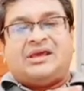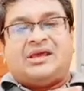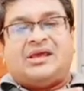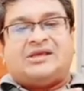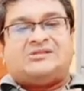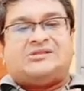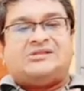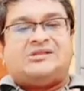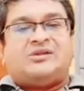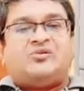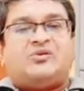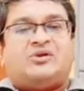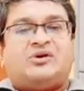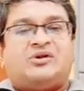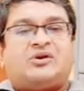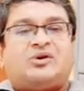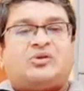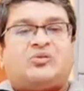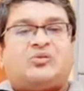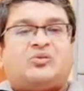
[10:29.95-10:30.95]
as in the
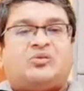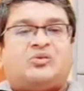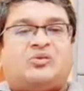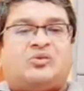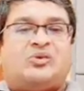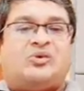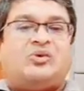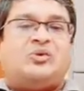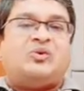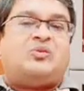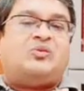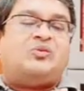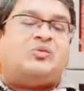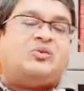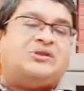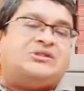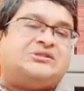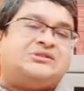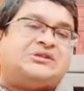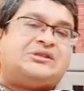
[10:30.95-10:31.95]
work of
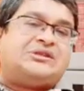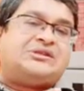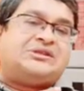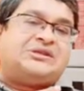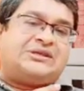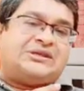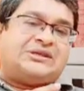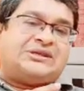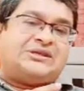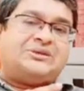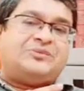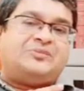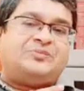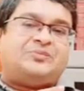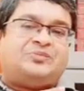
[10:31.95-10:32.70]
Wilton Day.